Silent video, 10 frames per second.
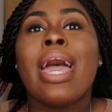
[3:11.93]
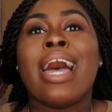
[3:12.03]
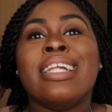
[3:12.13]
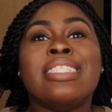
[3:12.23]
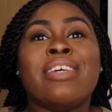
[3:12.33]

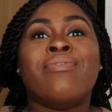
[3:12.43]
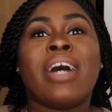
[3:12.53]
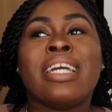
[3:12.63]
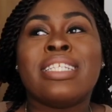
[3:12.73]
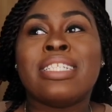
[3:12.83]
and
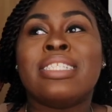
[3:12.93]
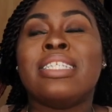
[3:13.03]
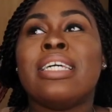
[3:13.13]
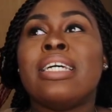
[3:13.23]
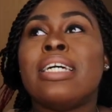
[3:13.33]
divided
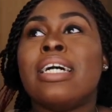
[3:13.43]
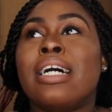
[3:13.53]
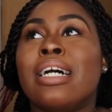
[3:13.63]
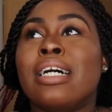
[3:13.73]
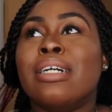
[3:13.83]

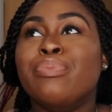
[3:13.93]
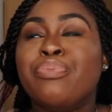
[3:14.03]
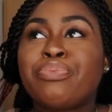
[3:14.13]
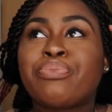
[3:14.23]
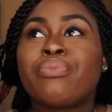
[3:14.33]

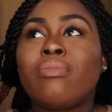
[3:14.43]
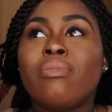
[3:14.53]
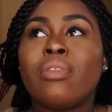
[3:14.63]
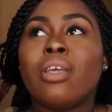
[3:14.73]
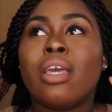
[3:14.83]

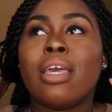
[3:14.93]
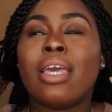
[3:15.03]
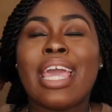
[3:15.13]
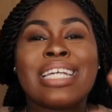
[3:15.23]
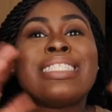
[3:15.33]

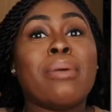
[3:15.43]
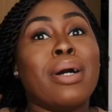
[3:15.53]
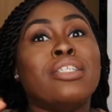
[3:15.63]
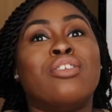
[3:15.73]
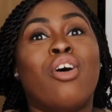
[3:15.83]
X
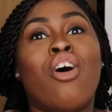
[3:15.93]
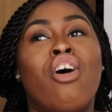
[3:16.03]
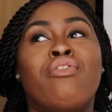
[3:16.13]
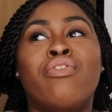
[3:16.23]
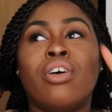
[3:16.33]
amount
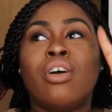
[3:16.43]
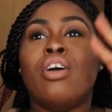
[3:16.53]
of